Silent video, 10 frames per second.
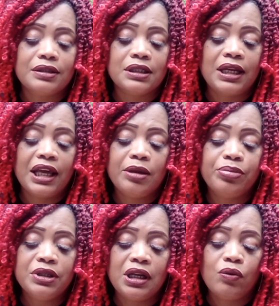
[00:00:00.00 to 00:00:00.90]
and now they
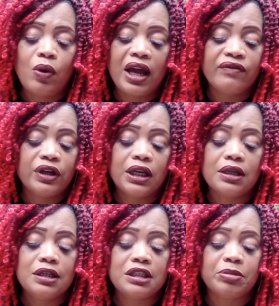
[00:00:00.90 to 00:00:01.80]
putting their wife or their
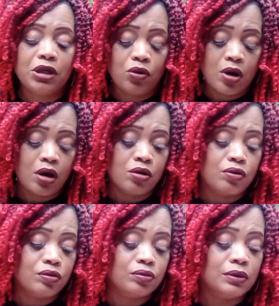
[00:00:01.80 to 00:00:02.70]
husband on hold.